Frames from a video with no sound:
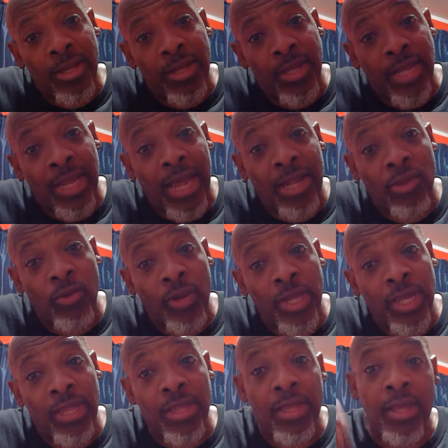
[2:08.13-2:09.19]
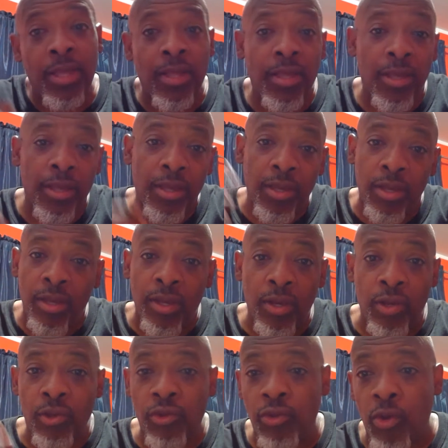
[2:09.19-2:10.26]
They're not doing either,
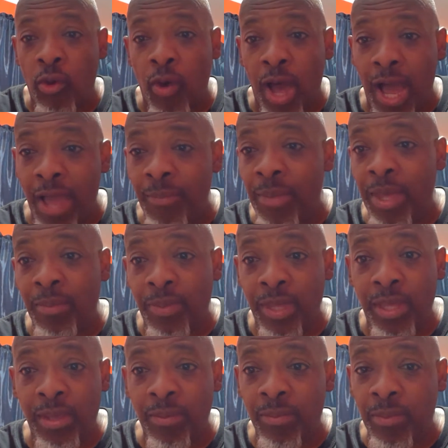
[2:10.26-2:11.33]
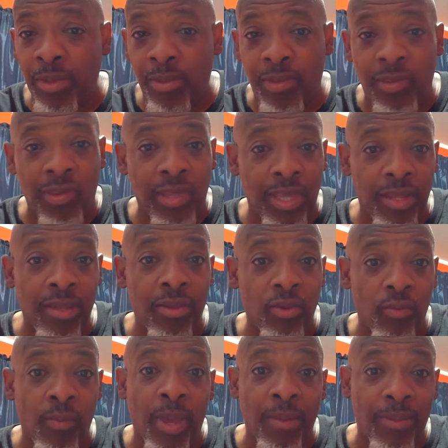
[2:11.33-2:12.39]
so you
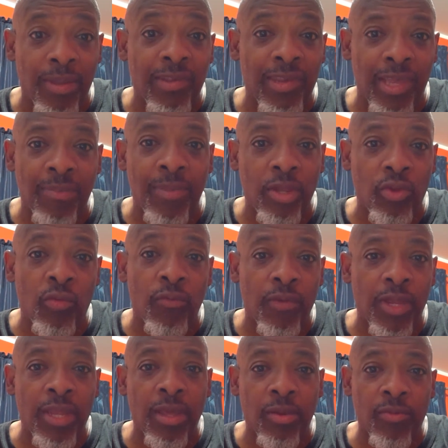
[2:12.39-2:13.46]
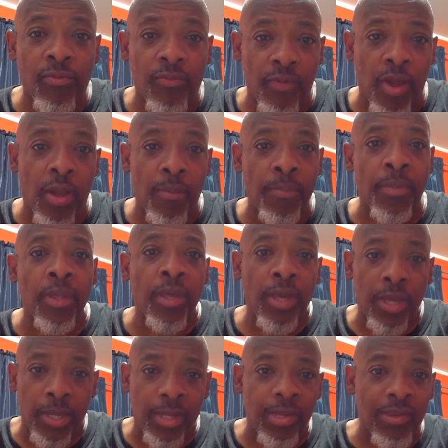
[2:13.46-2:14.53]
may be seeing me do videos from
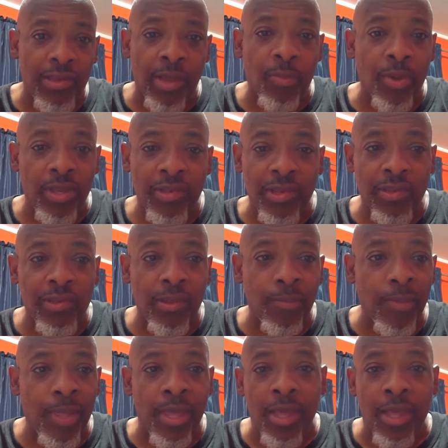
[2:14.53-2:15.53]
the subway system.